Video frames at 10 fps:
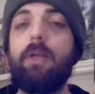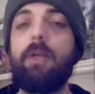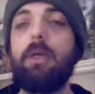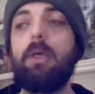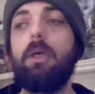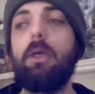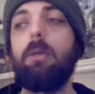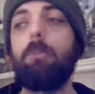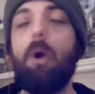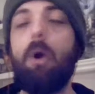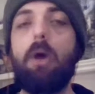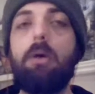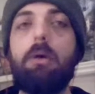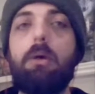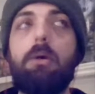like
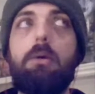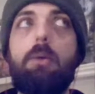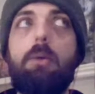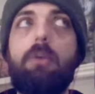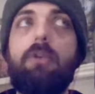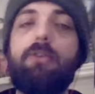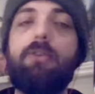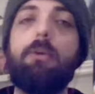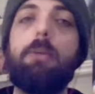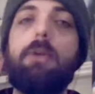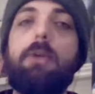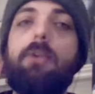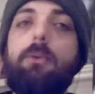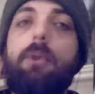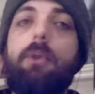Brock was different because
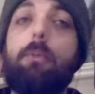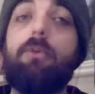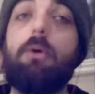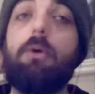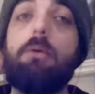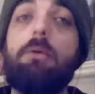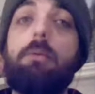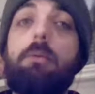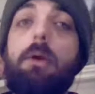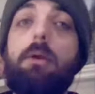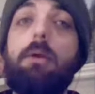he was there before, right?